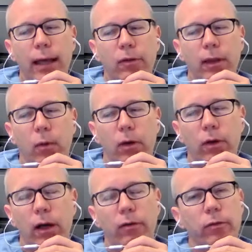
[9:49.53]
And so as
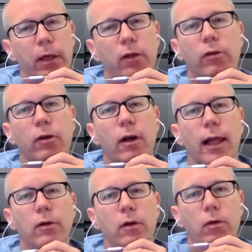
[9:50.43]
that wears off,
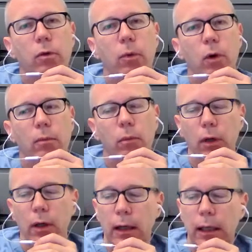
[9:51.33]
patients are allowed to do
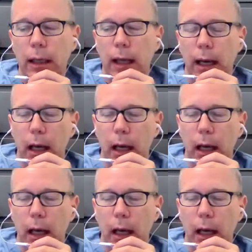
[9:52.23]
more and more.